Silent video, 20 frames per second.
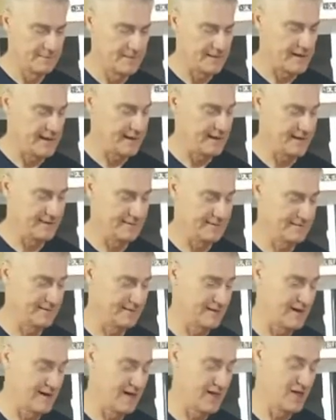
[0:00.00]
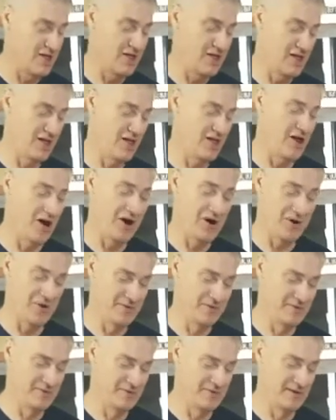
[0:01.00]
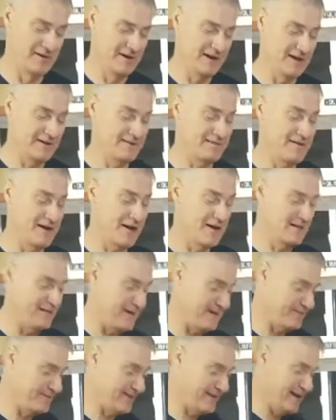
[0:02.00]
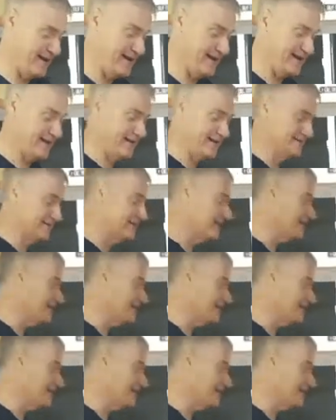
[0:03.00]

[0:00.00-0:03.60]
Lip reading: That is no. It's not lemonade, it's